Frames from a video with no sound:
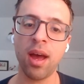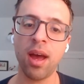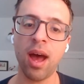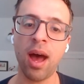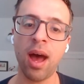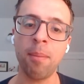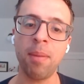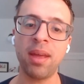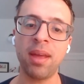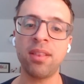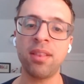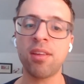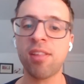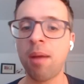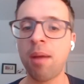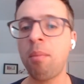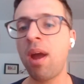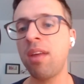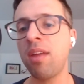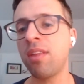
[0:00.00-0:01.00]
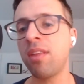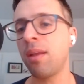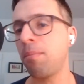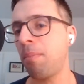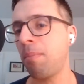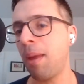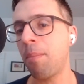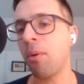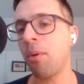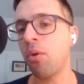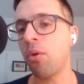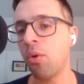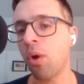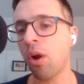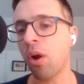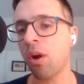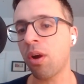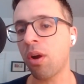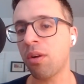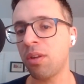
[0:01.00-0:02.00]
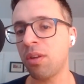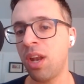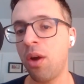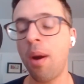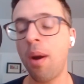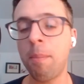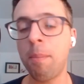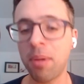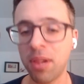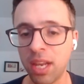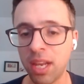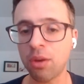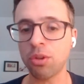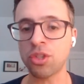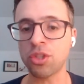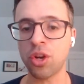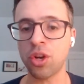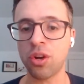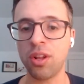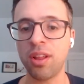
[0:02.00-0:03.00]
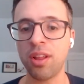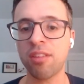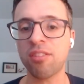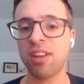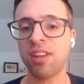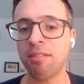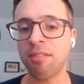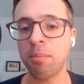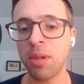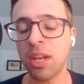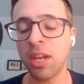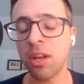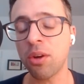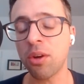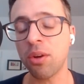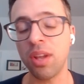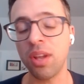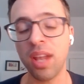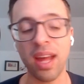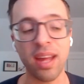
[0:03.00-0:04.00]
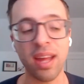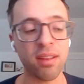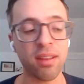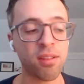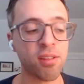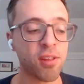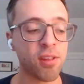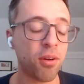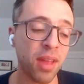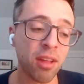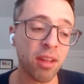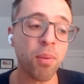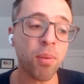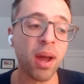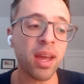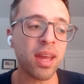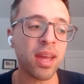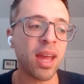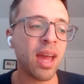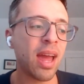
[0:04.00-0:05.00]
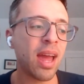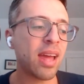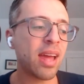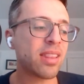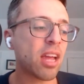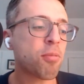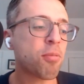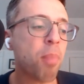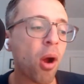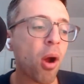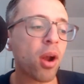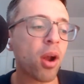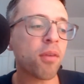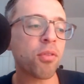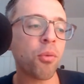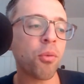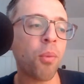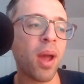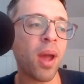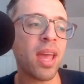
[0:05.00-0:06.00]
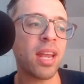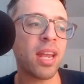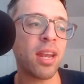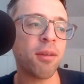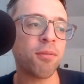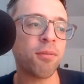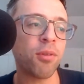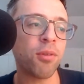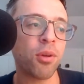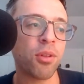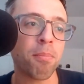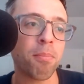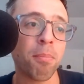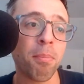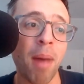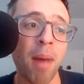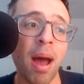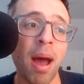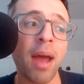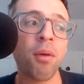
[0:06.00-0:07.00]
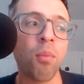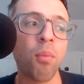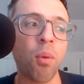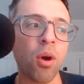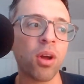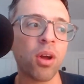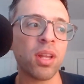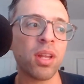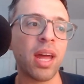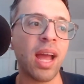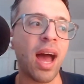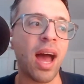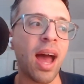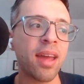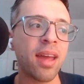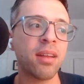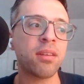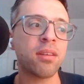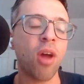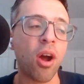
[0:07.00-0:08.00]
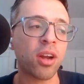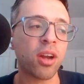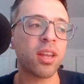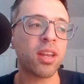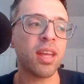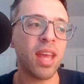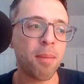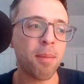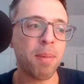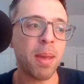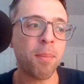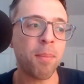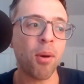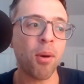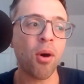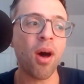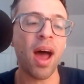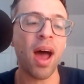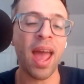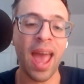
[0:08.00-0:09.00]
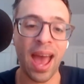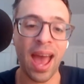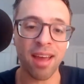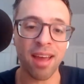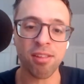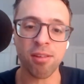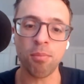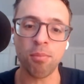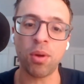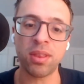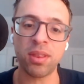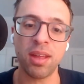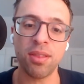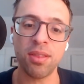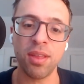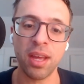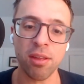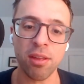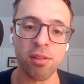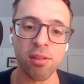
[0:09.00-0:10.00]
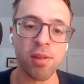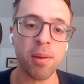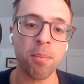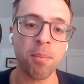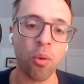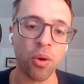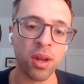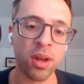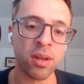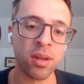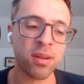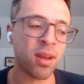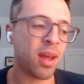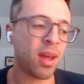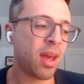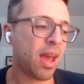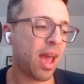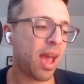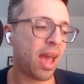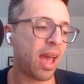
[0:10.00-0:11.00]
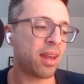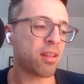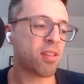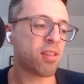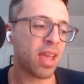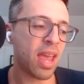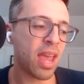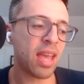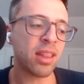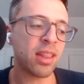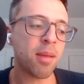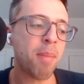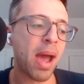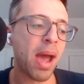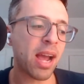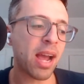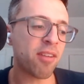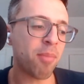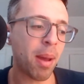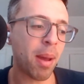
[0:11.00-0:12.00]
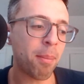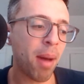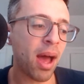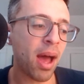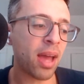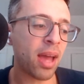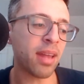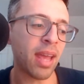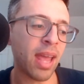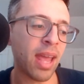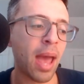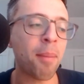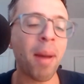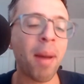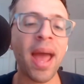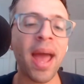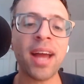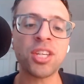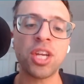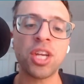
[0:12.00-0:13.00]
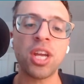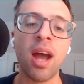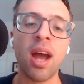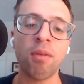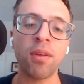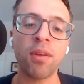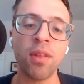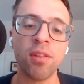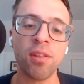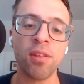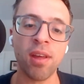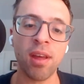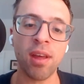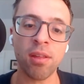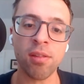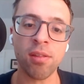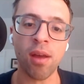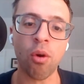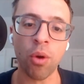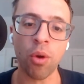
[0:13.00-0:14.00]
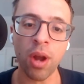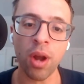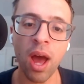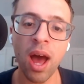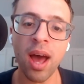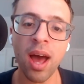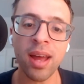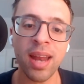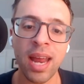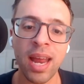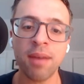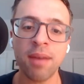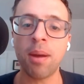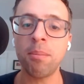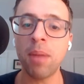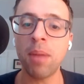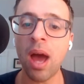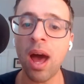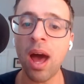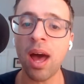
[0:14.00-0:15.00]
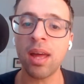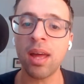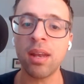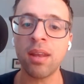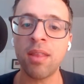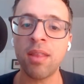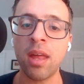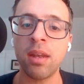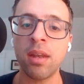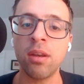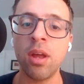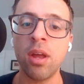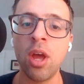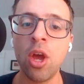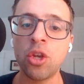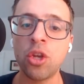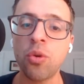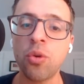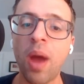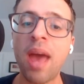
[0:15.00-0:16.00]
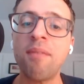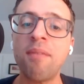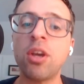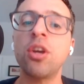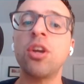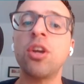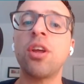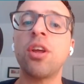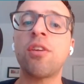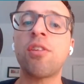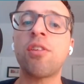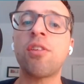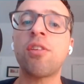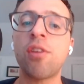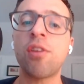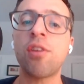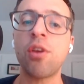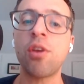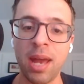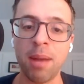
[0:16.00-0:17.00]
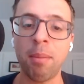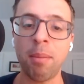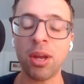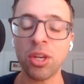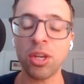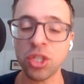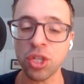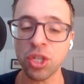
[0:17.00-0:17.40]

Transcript: Um, yeah. In the same way that people who are, you know, a political journalist like have the political lens. So that's why that's part of the way it influences my work. Like I talk to EA people, I ask them what they think is important, and it's like in the back of my mind, like, am I actually covering these things or not? And if I'm not, then do I have a good excuse for why I'm not?